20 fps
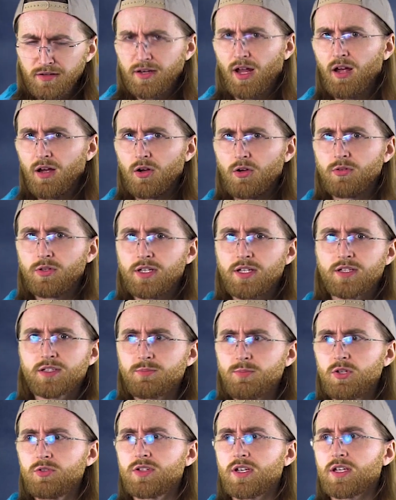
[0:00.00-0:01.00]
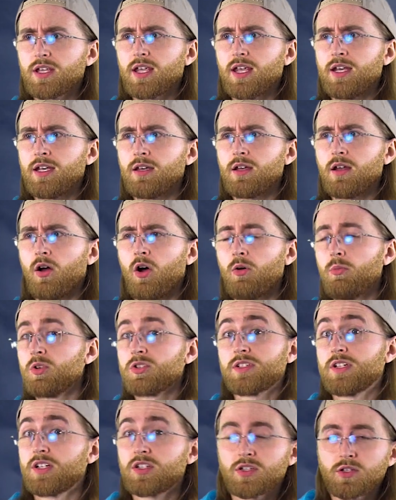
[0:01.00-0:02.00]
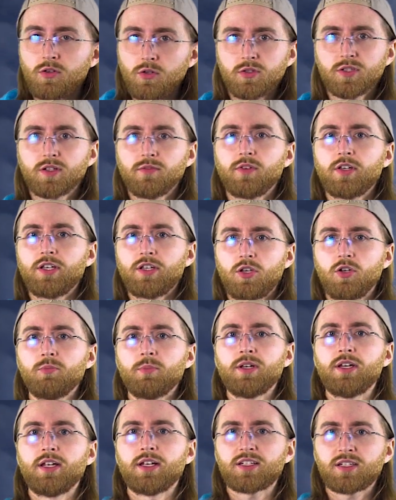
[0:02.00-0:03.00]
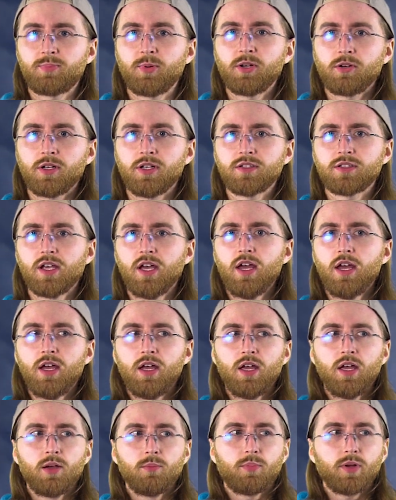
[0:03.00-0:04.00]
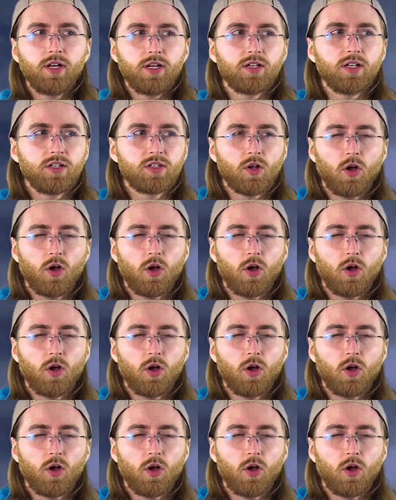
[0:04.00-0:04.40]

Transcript: Not only is music an almost exclusively human experience, but it is